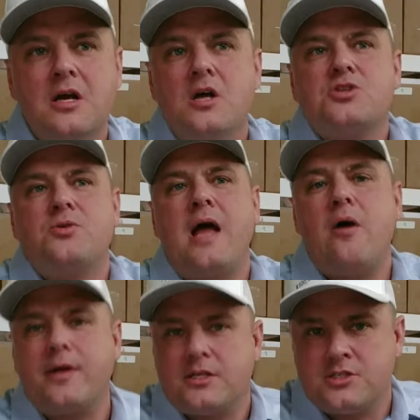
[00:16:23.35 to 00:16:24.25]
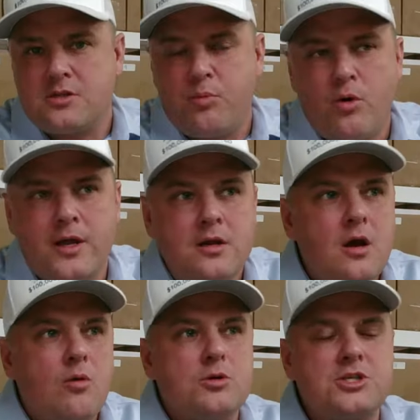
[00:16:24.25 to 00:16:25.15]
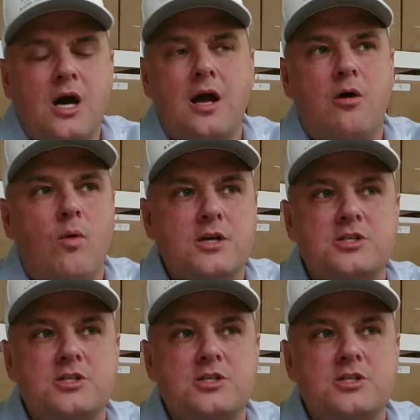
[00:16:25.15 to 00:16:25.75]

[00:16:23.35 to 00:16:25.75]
So now it gets to the point where Scott can watch